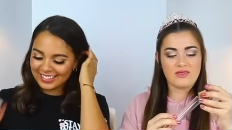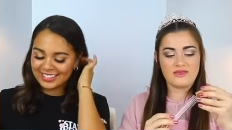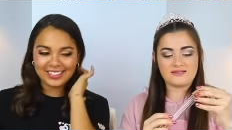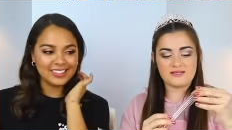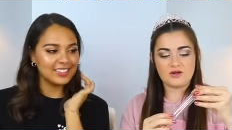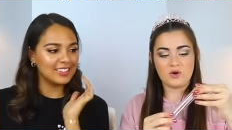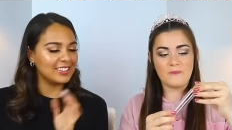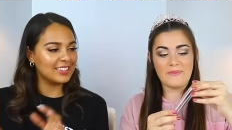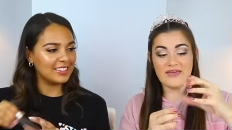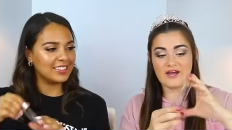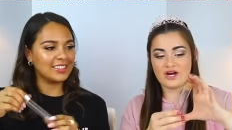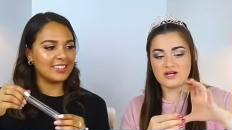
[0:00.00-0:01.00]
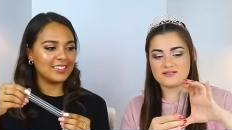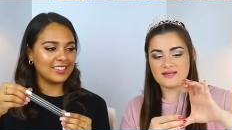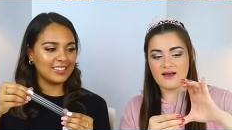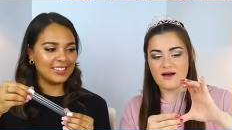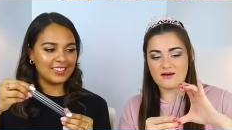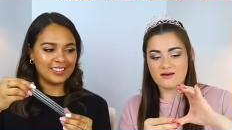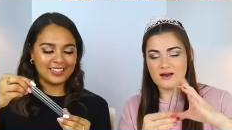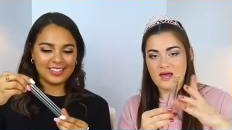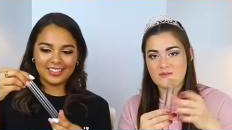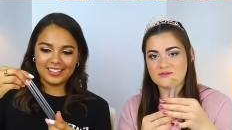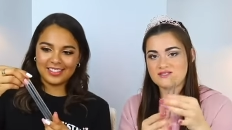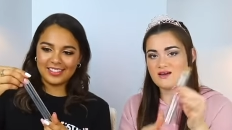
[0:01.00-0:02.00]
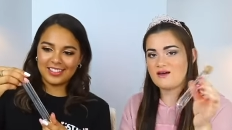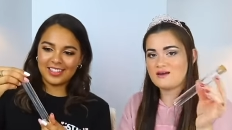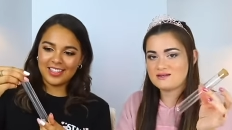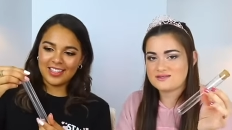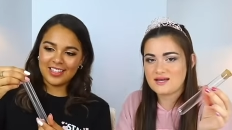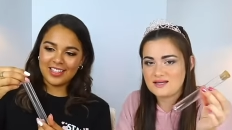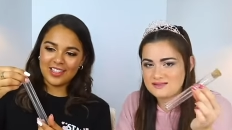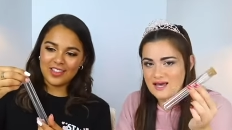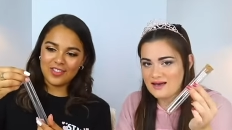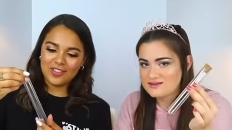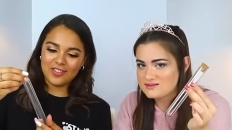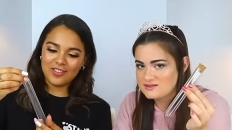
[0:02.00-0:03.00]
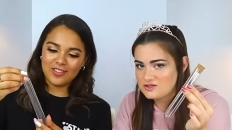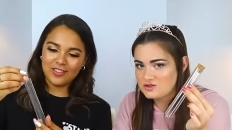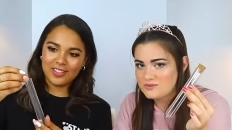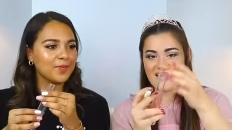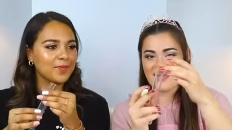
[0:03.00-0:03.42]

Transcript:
Speaker 1: these little beakers I got on Amazon. It's like a test tube